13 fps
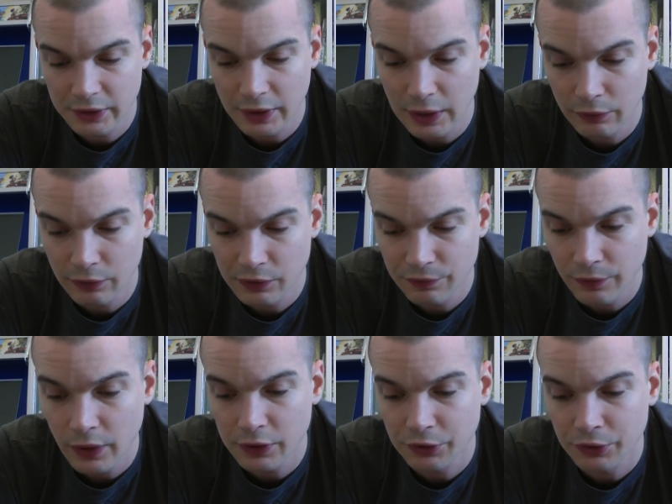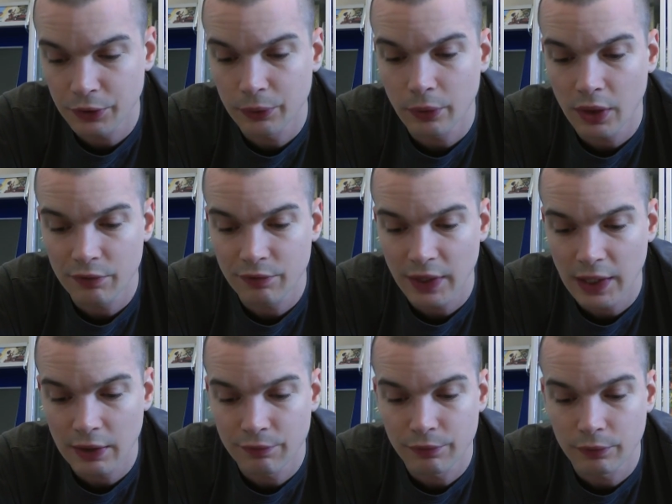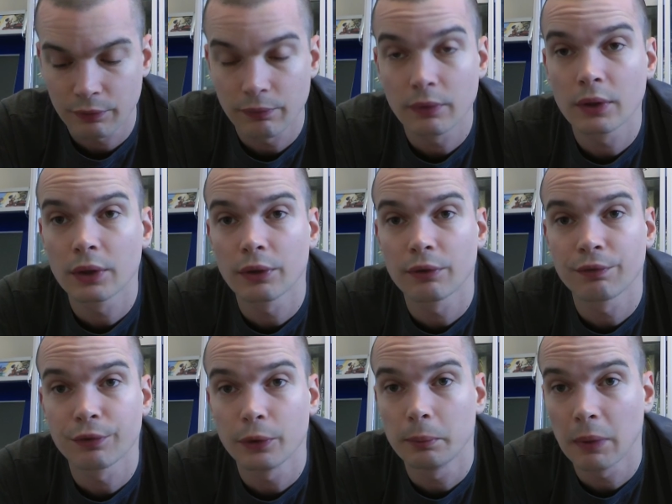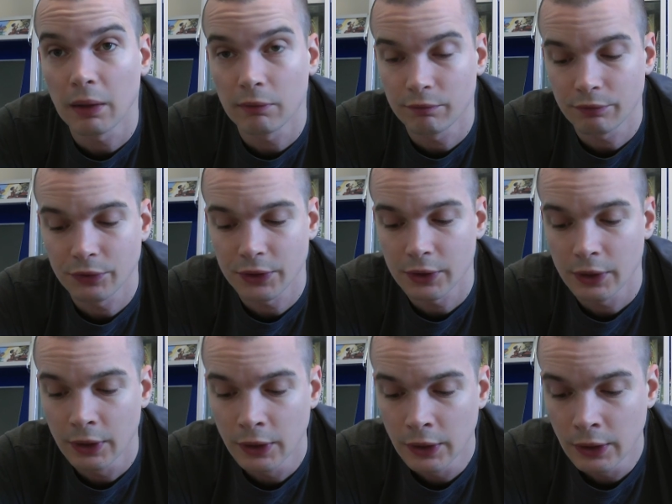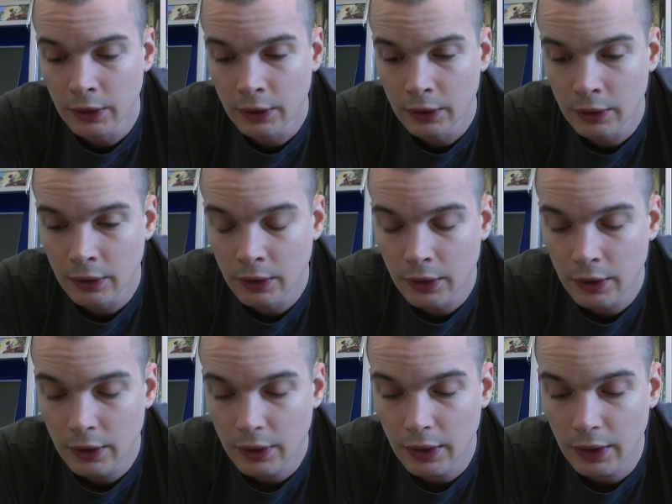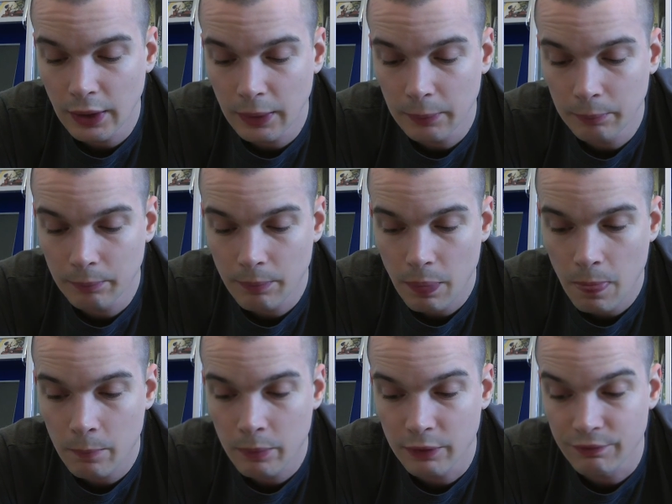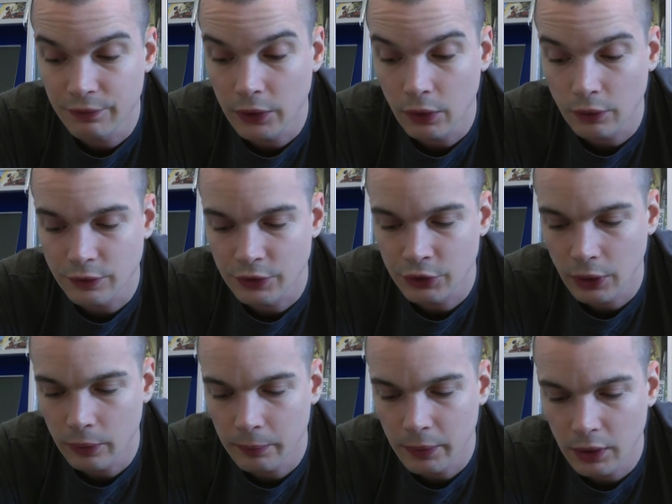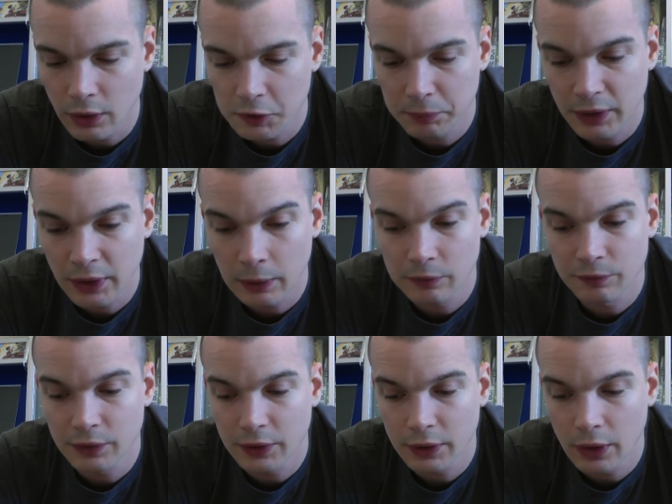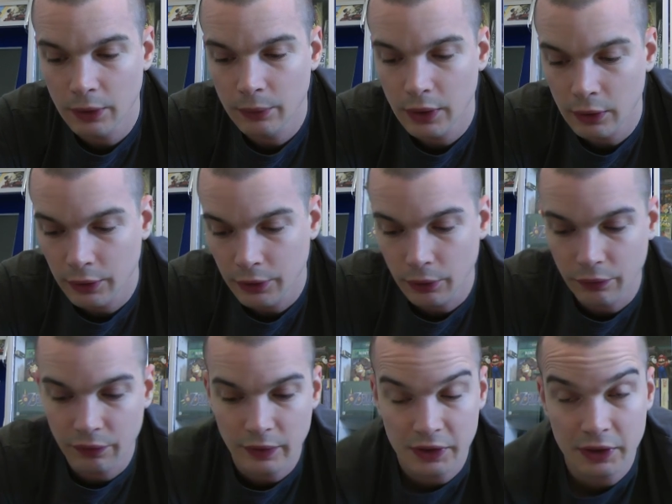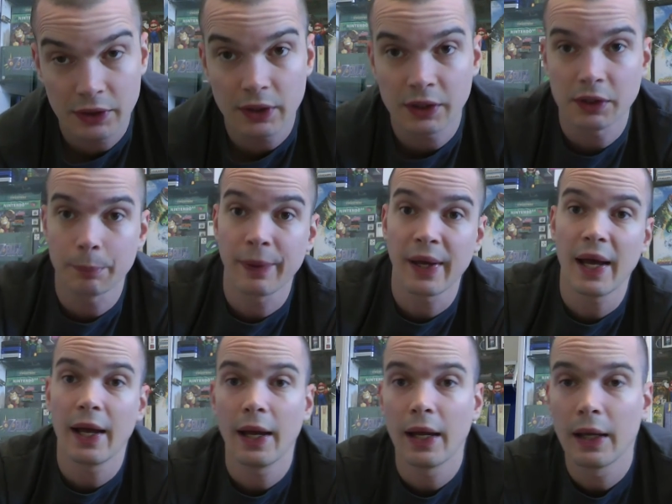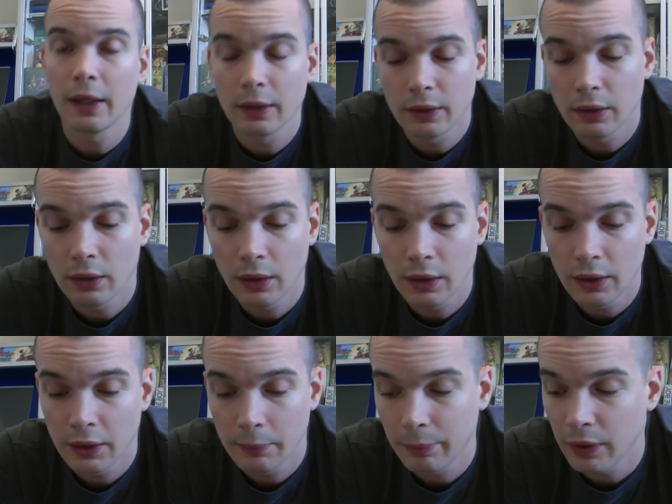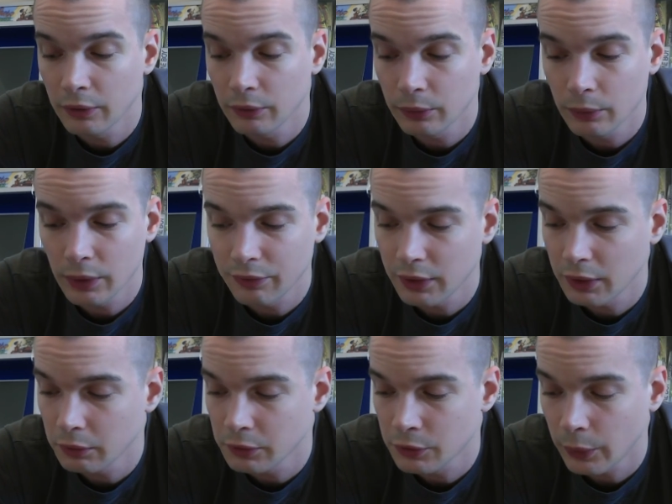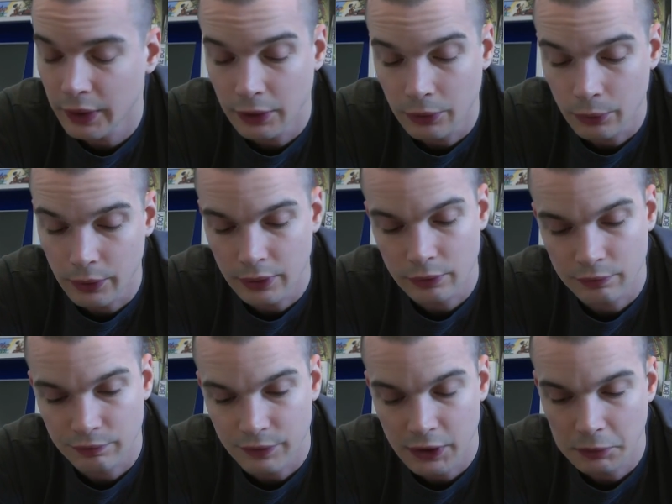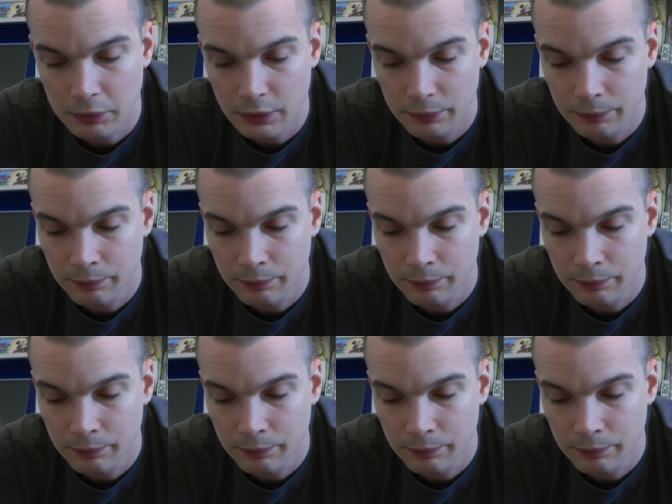Now these first two I've had for a good few months, but forgot to show in my last pickups video, and I got this as a pair in a bundle. I think it was 20 quid on Facebook.